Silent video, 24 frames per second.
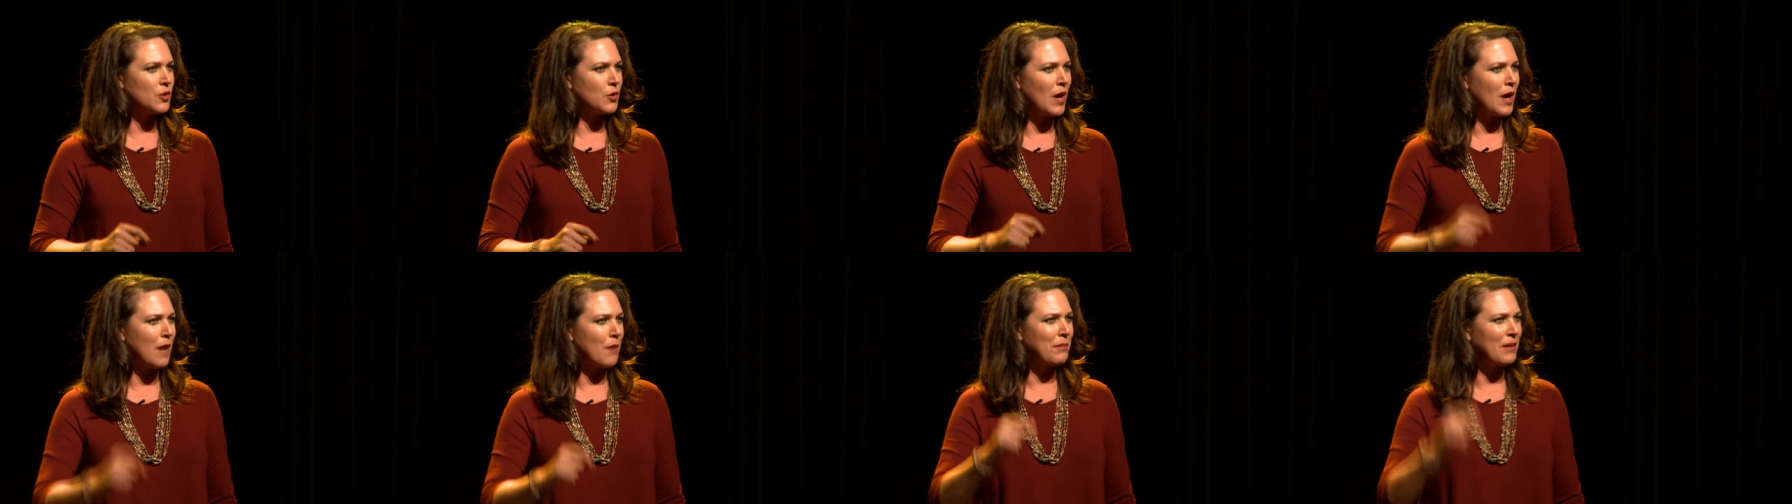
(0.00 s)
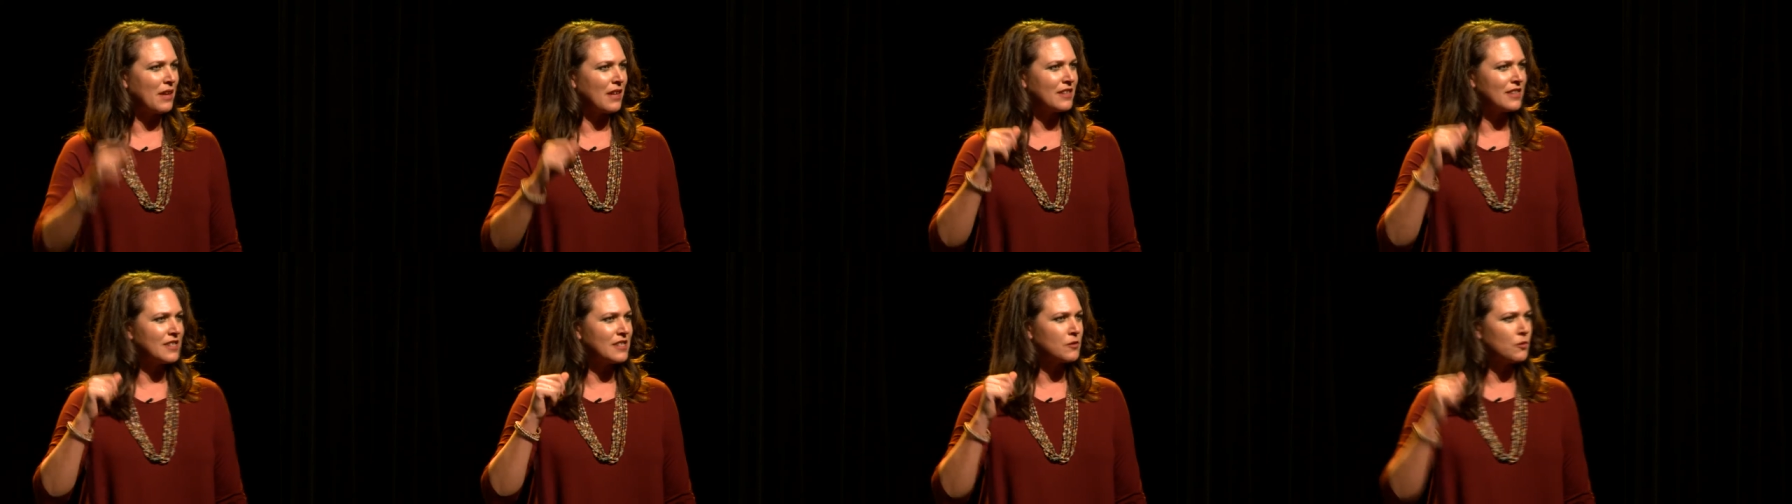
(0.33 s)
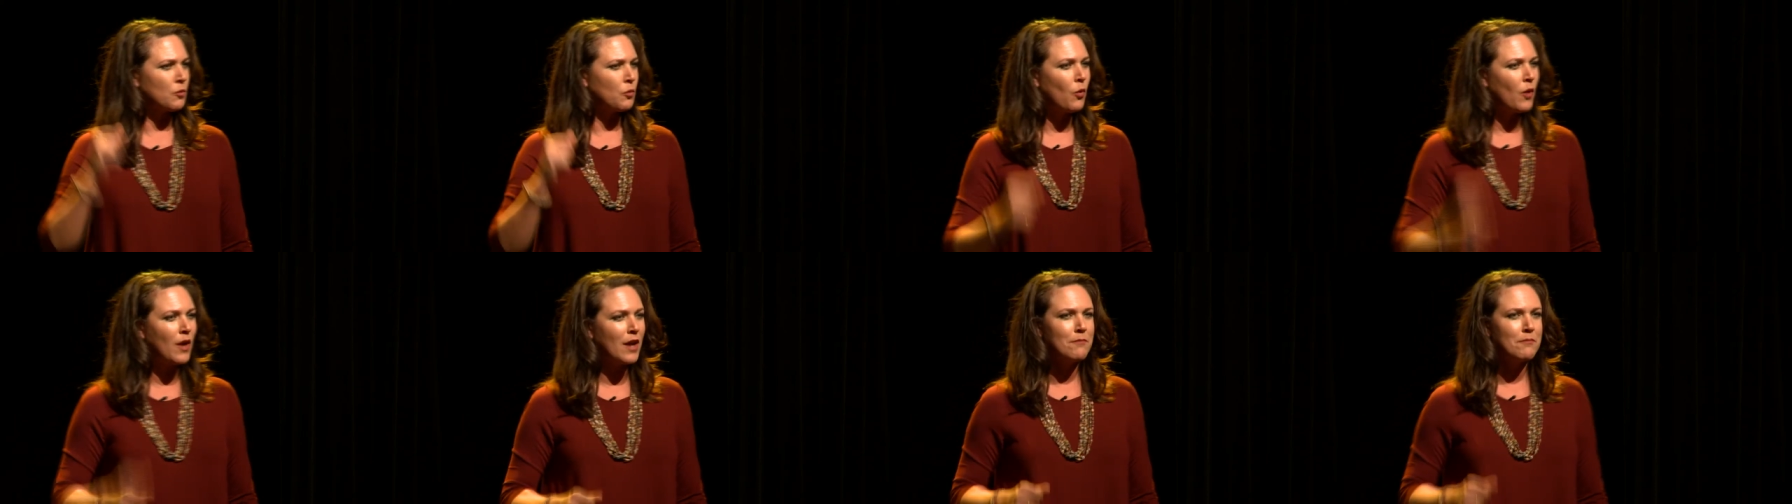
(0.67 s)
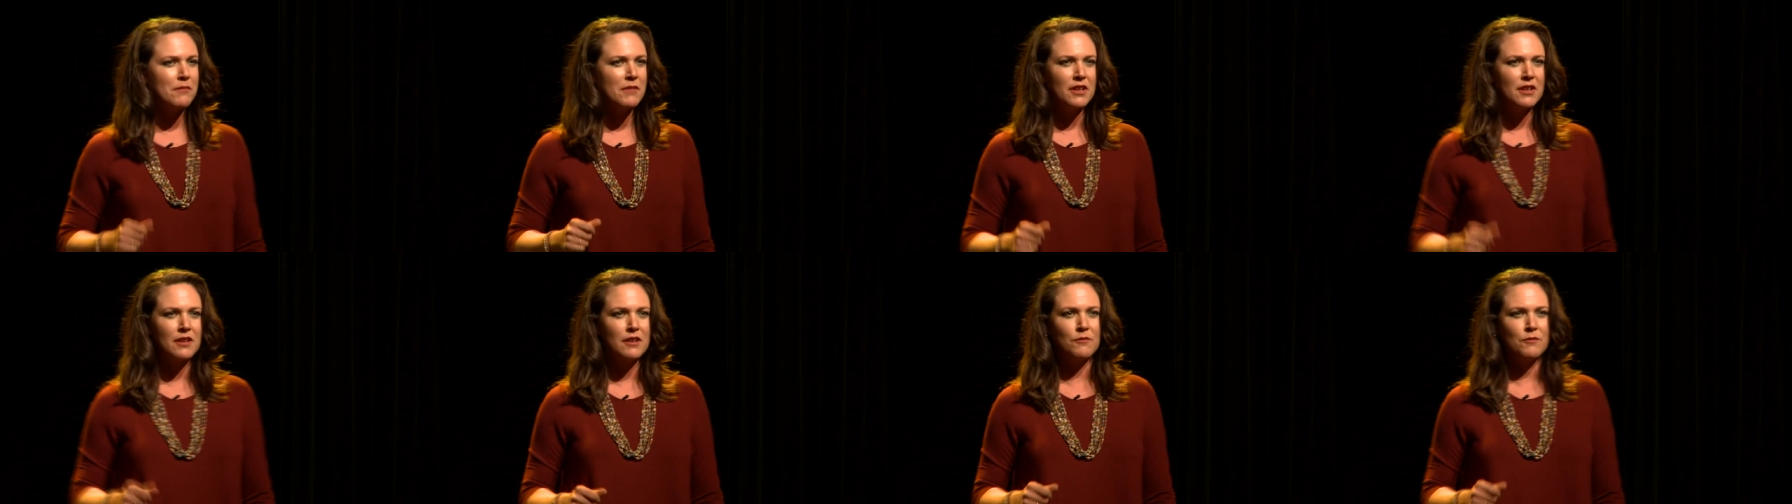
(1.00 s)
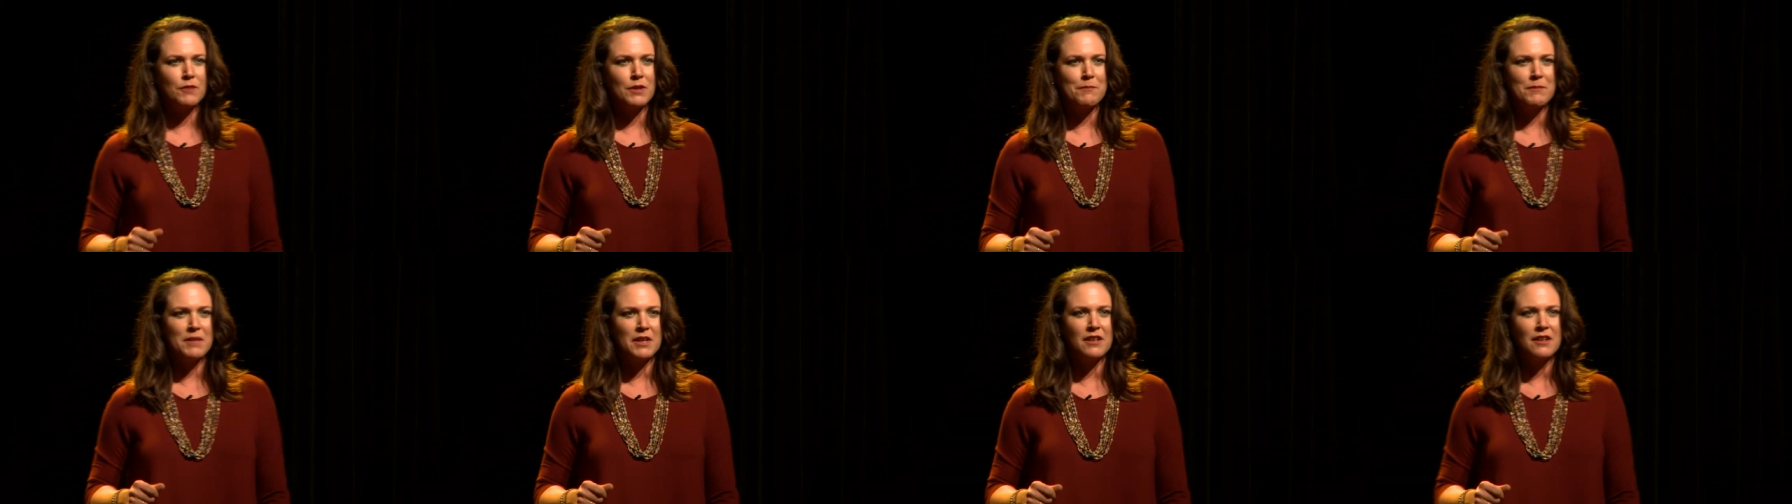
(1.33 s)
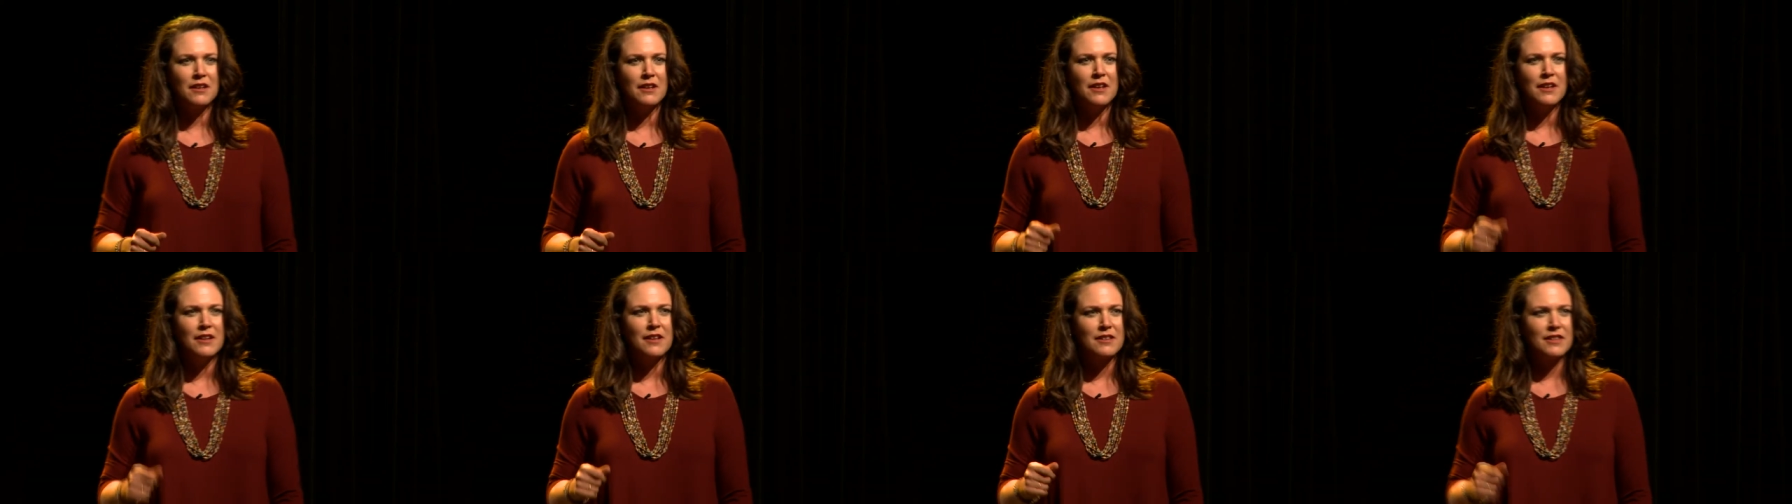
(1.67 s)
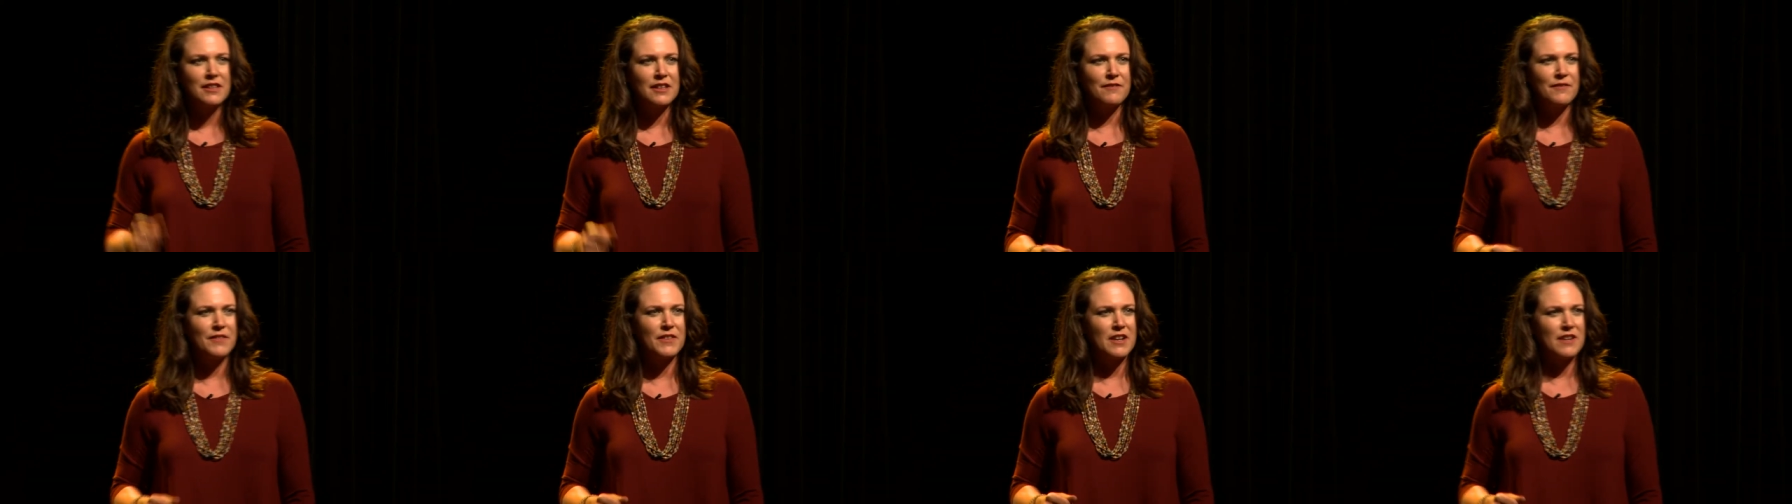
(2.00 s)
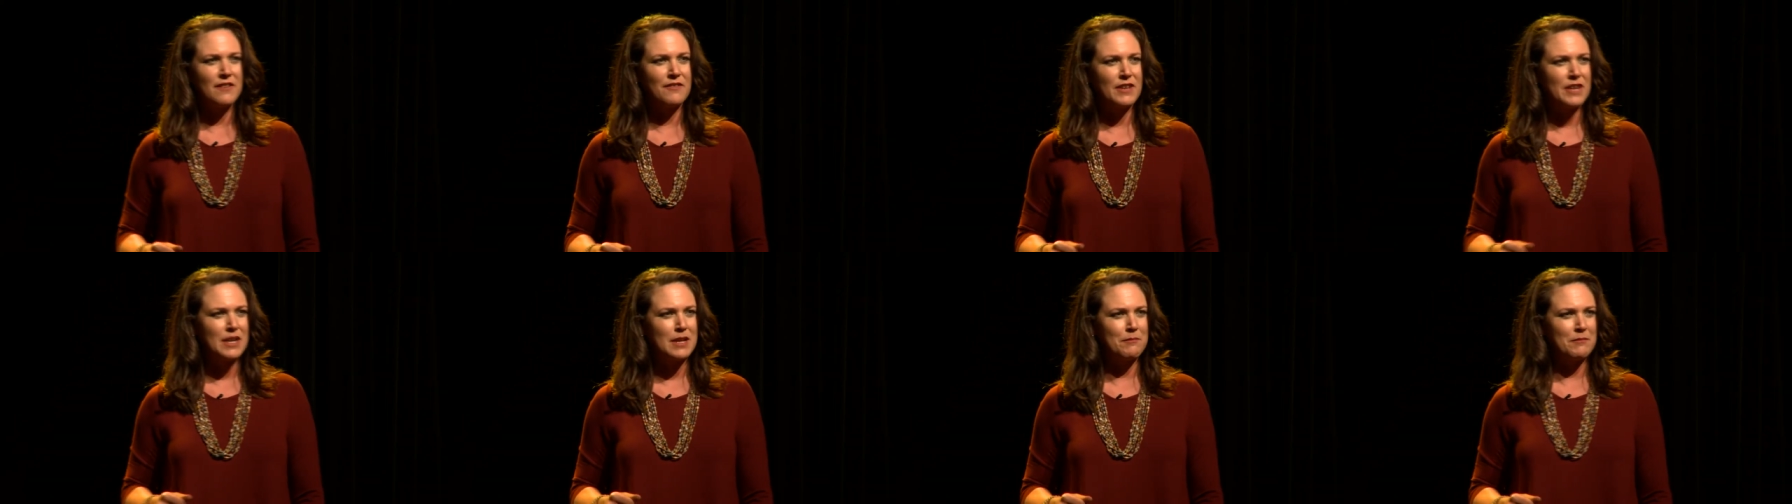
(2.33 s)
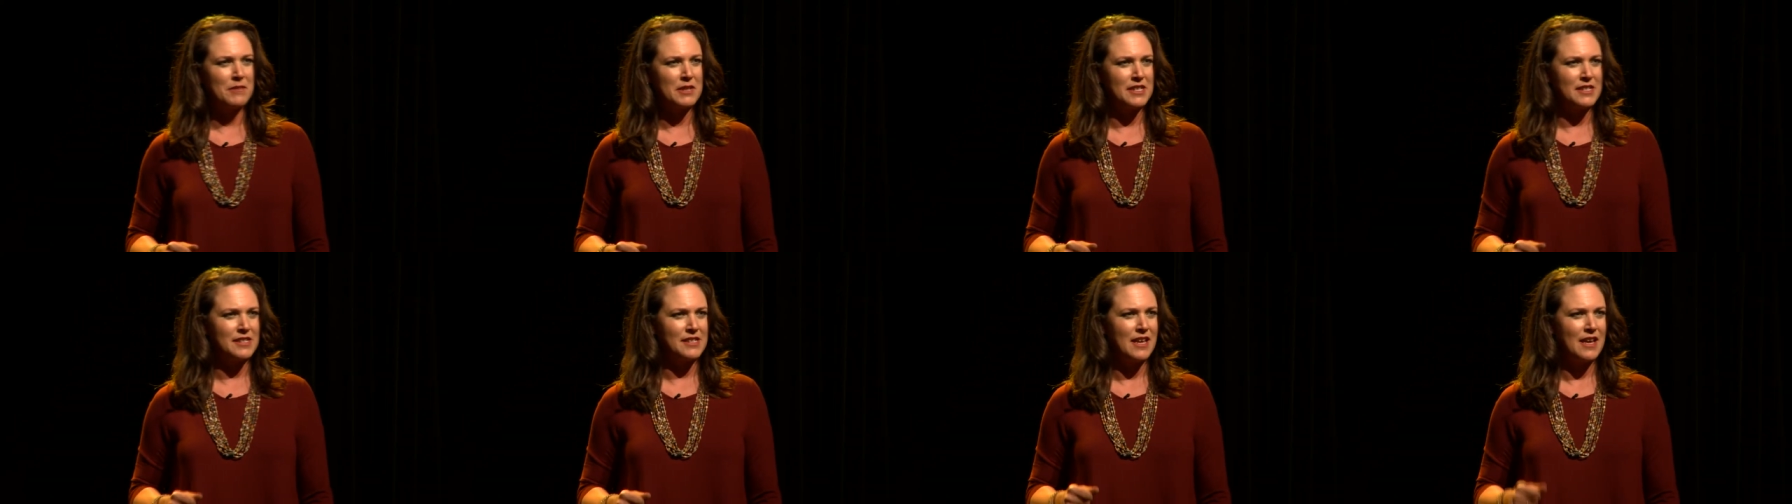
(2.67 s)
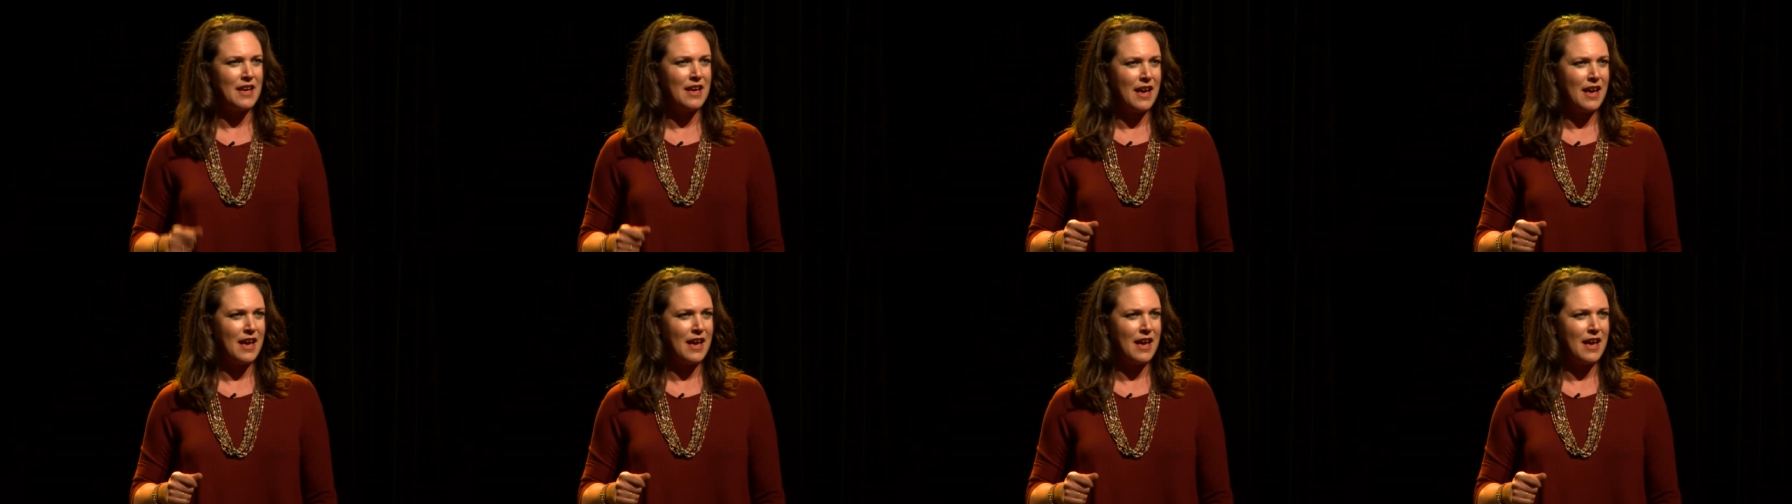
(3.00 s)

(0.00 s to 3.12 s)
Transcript: help at least one million women lift their families